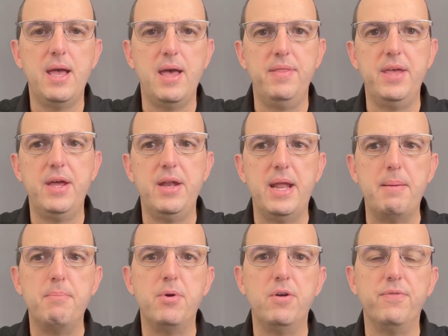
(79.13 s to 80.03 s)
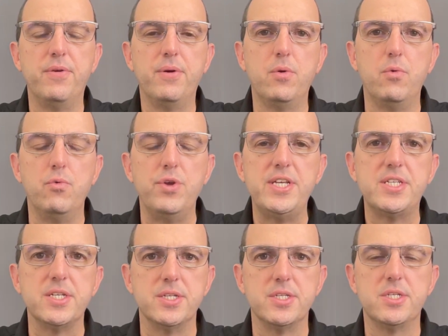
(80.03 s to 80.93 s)
And there are a number of
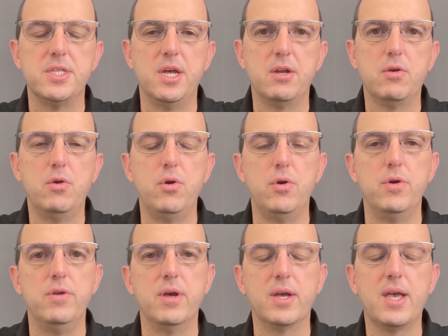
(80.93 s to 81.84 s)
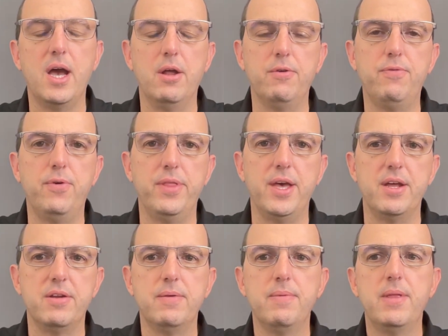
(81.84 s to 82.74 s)
reasons that could account for
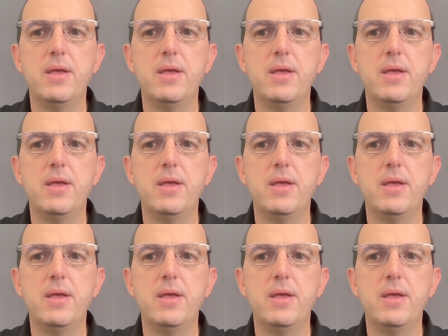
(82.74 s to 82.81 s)
that.